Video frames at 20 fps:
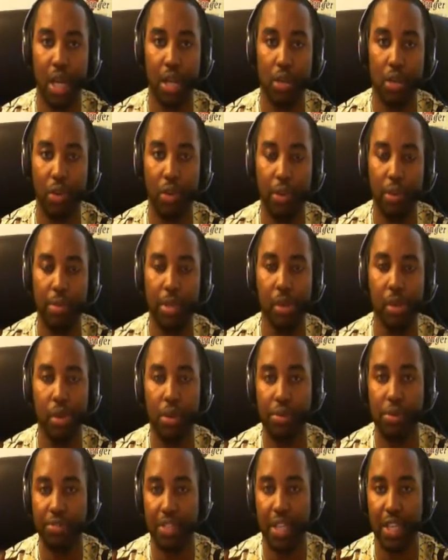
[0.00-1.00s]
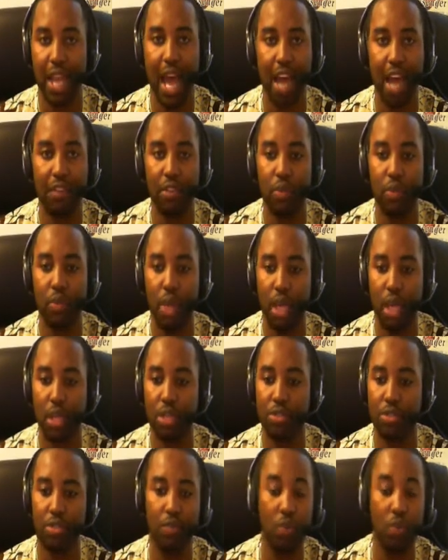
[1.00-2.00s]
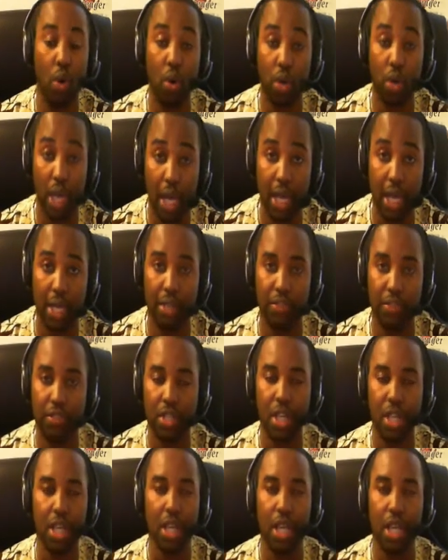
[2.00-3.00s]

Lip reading: criminals and having records of all kinds.